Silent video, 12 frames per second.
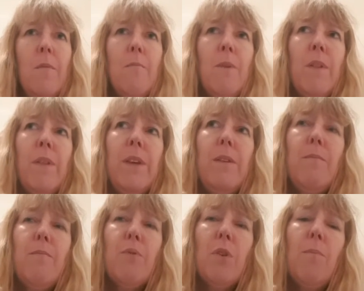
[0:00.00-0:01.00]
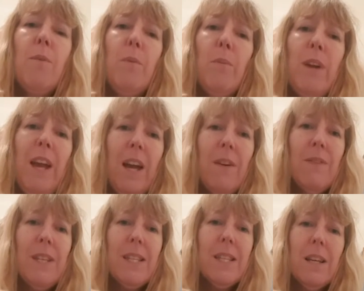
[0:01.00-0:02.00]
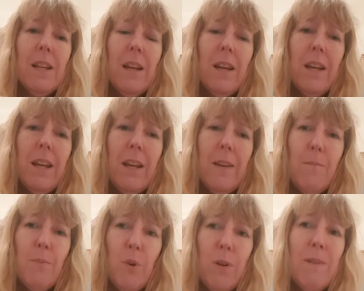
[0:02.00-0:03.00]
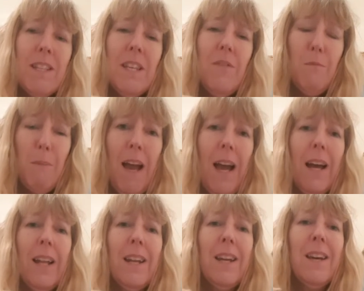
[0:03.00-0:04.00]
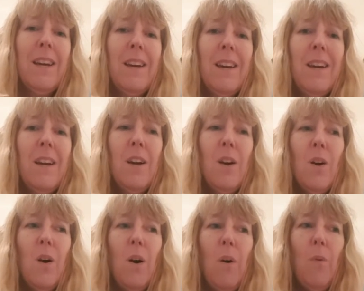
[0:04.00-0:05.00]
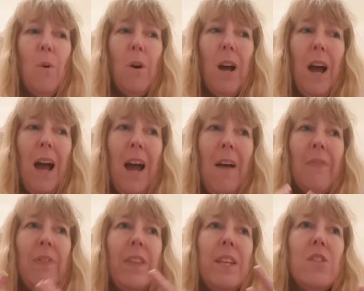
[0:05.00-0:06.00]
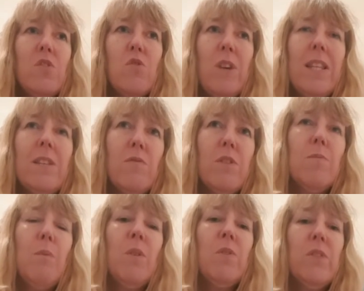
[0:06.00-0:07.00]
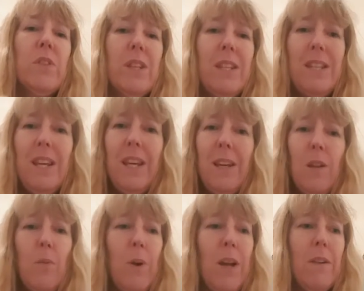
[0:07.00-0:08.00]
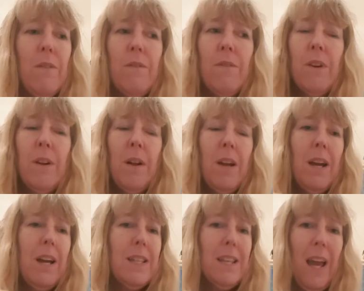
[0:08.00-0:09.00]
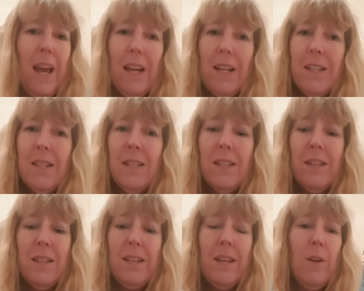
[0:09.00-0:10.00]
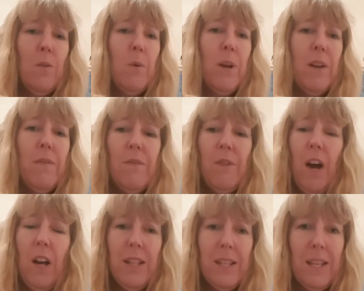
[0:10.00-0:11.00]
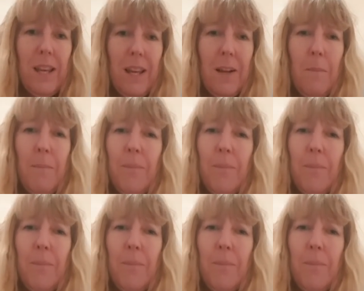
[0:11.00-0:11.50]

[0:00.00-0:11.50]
But the problem we have is that primitive man had this stress response to deal with attacks, to deal with hunting,